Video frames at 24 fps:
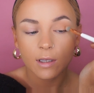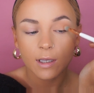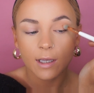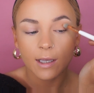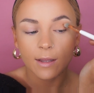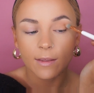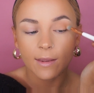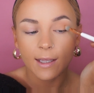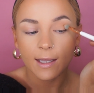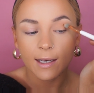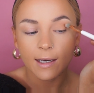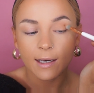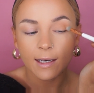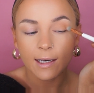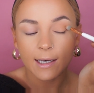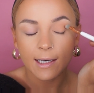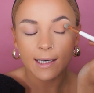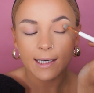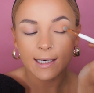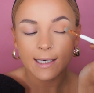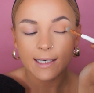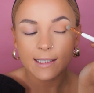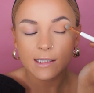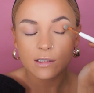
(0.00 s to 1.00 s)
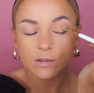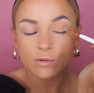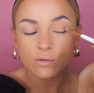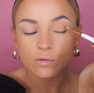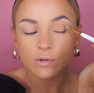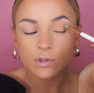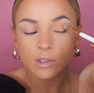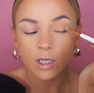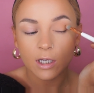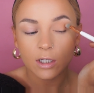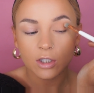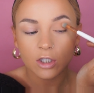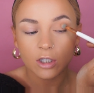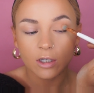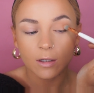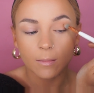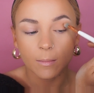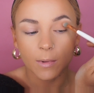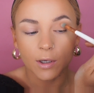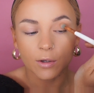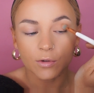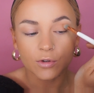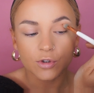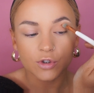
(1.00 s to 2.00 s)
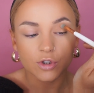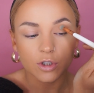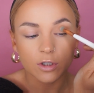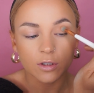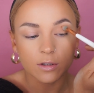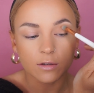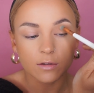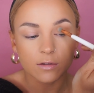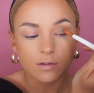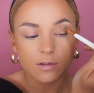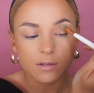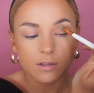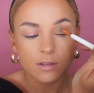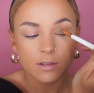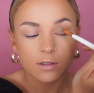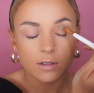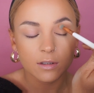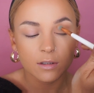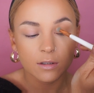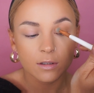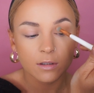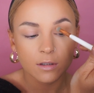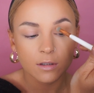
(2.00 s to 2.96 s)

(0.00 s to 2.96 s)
And then little circular motions.